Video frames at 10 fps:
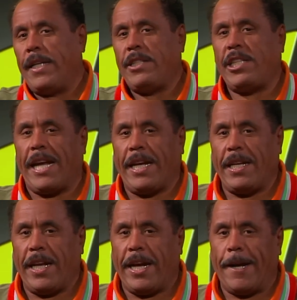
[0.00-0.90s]
Check
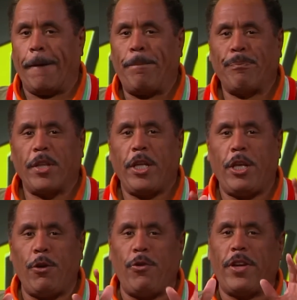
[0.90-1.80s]
in there.
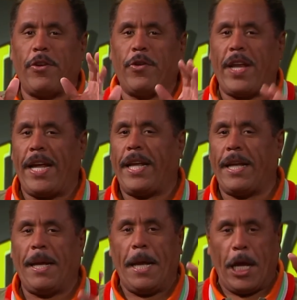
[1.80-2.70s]
Huge undertaking.